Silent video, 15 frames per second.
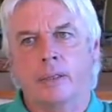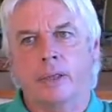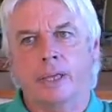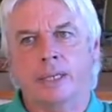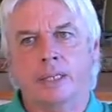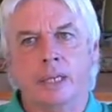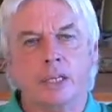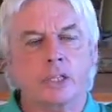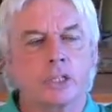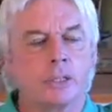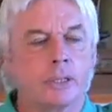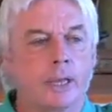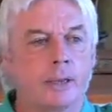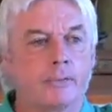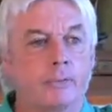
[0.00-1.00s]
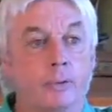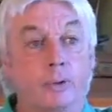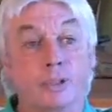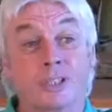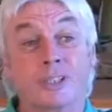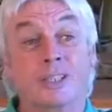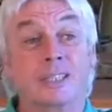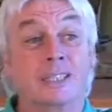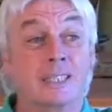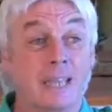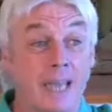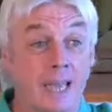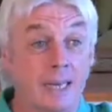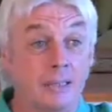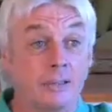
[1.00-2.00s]
the addiction, therefore, to the
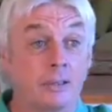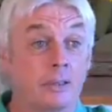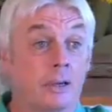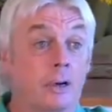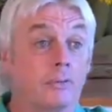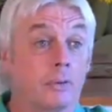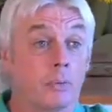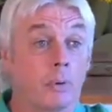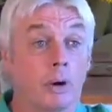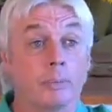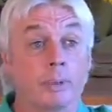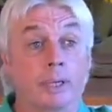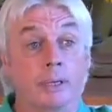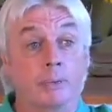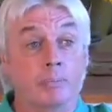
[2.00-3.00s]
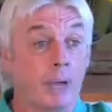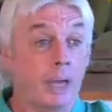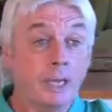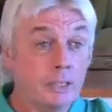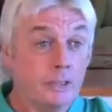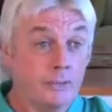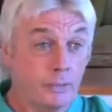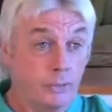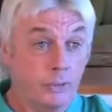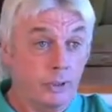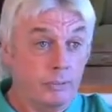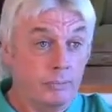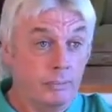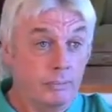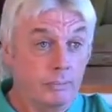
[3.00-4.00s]
debt that overwhelmingly pays
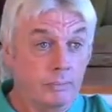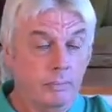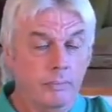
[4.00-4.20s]
for them,